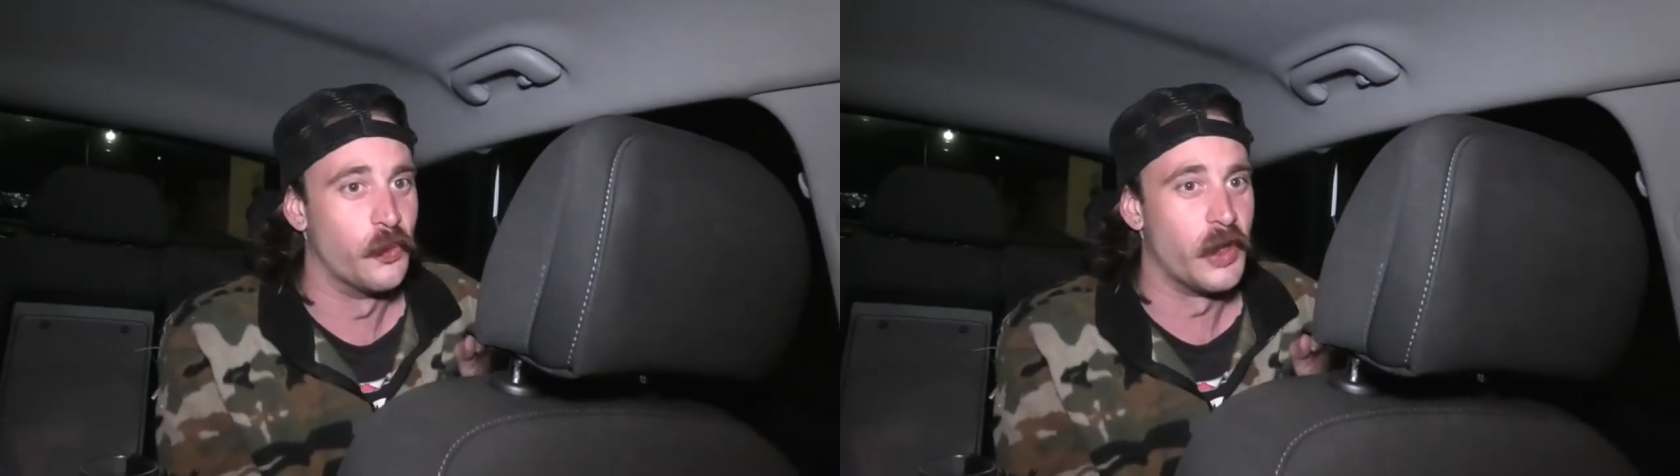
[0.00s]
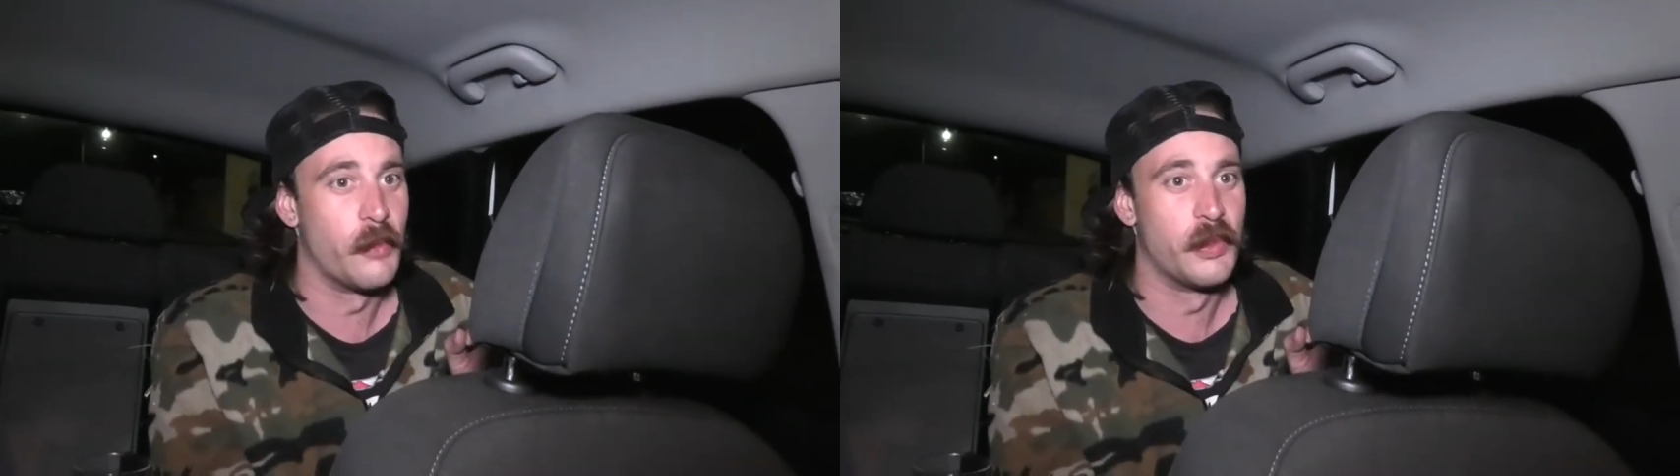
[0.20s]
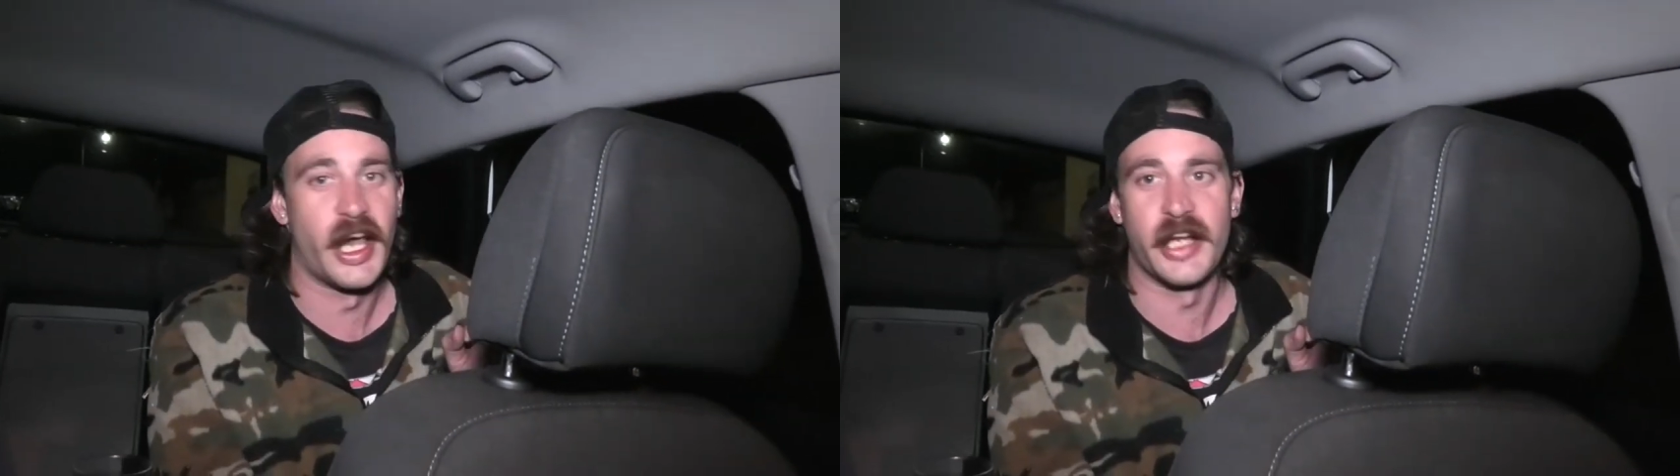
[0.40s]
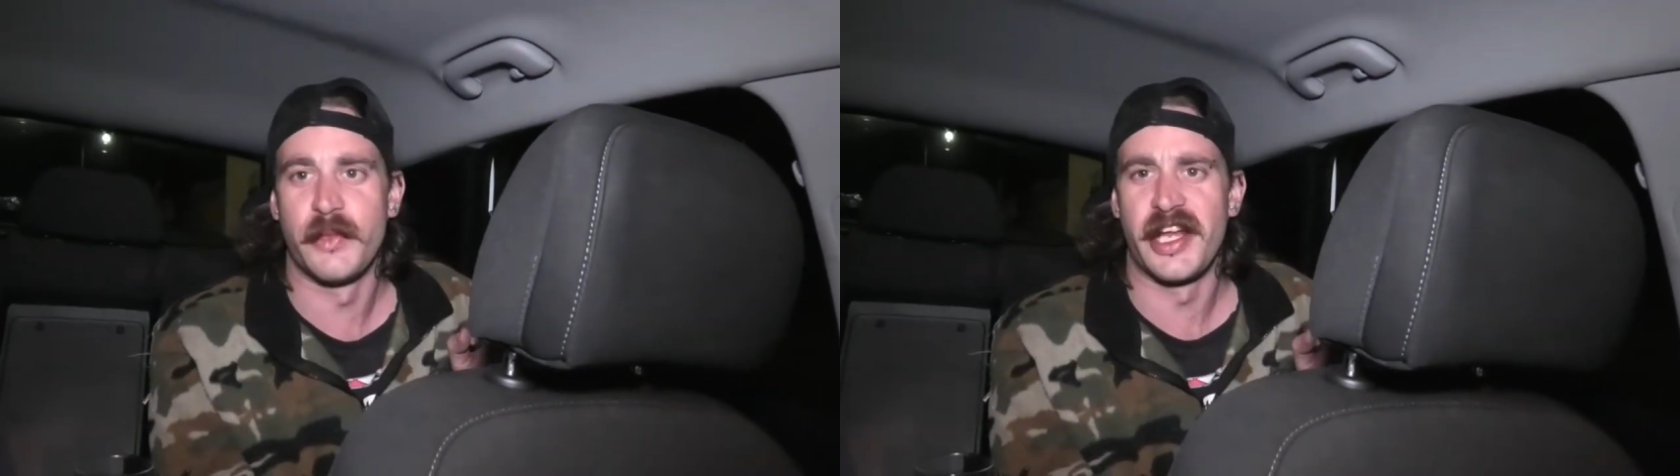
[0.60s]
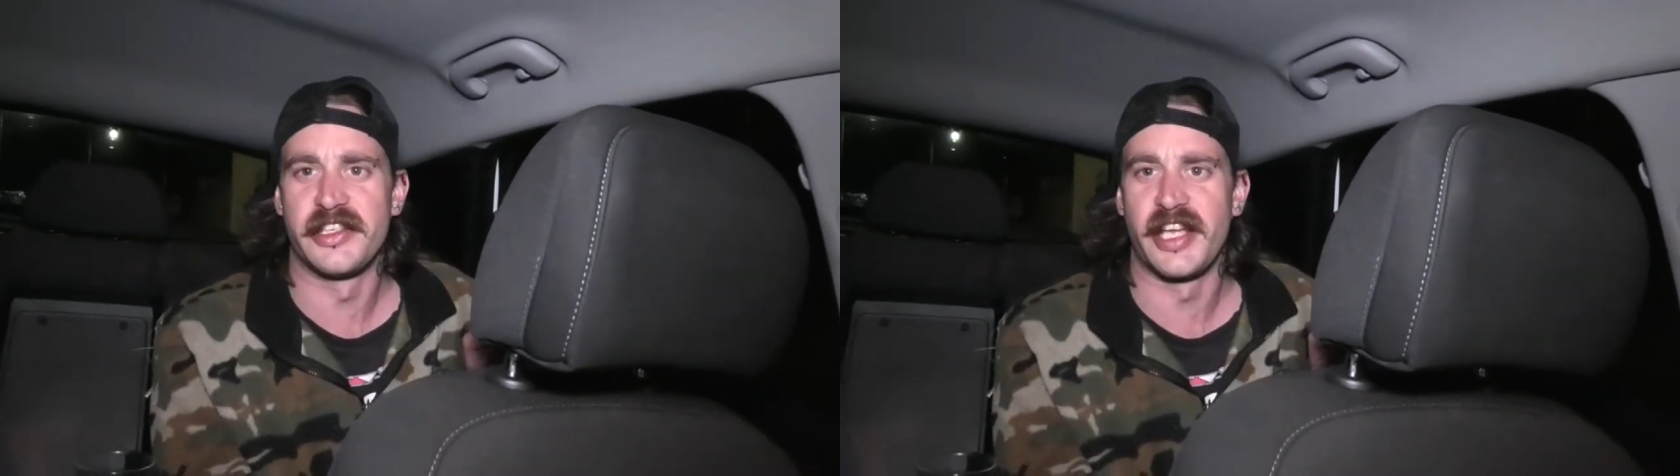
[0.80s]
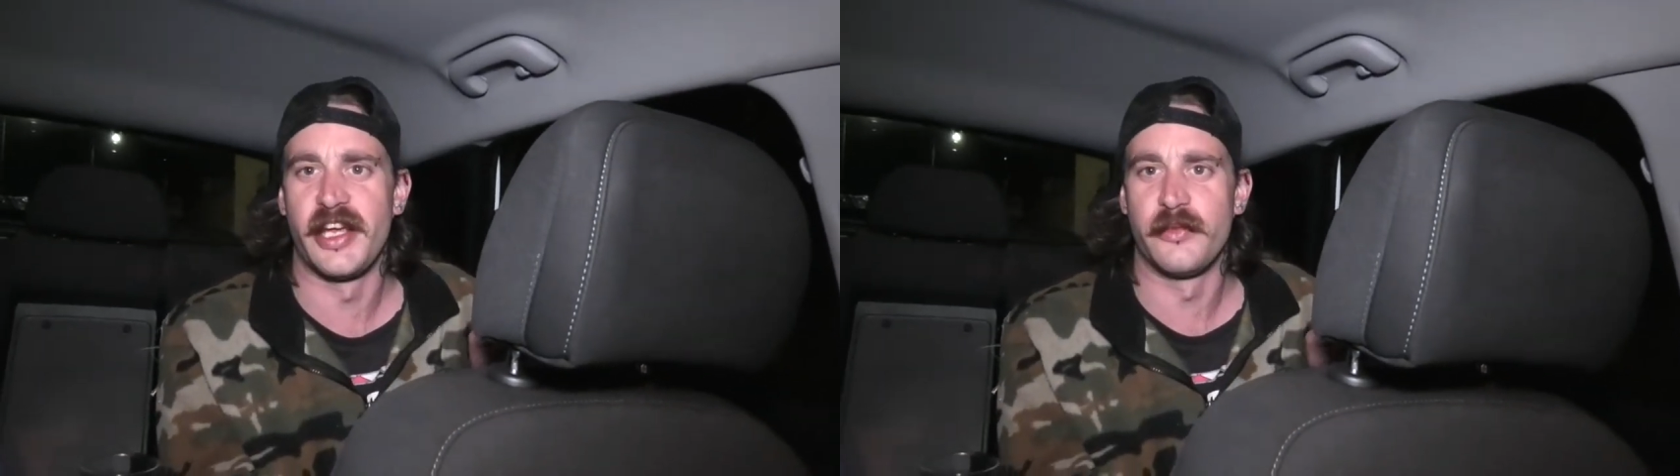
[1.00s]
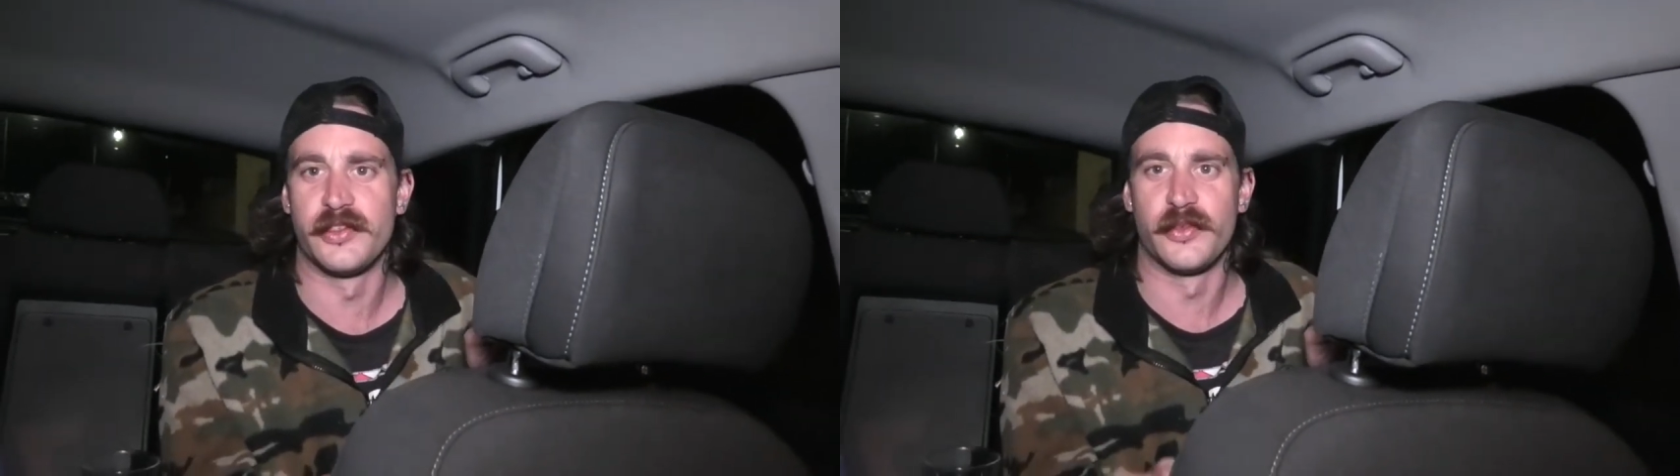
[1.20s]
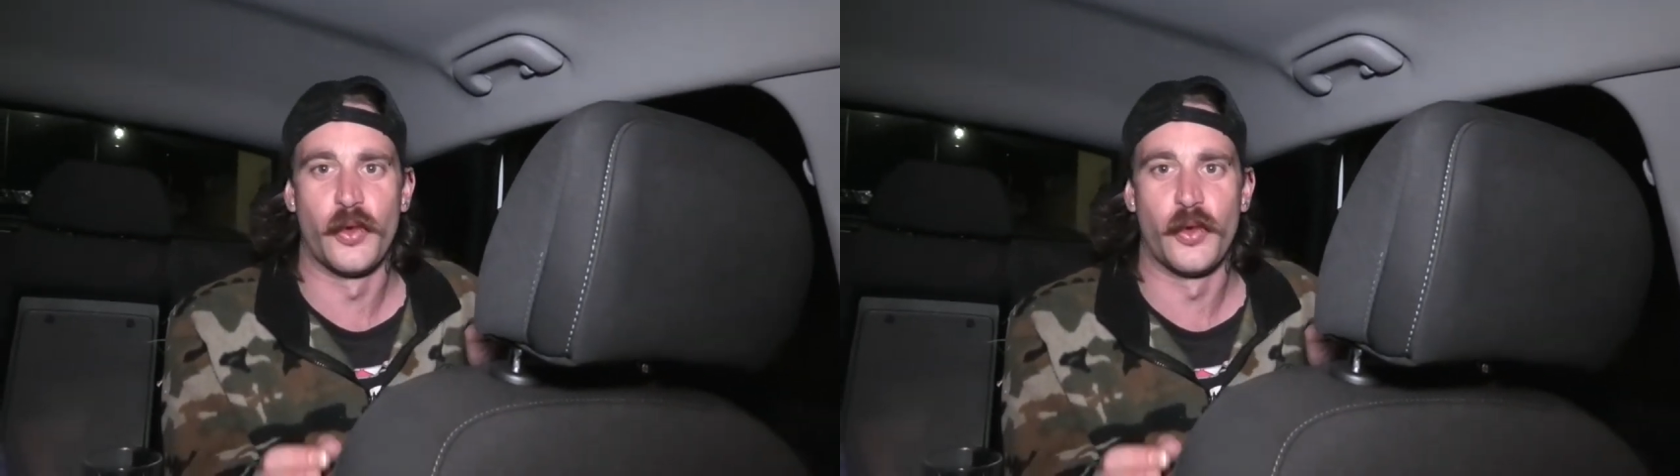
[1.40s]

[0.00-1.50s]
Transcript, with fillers: A blind man came to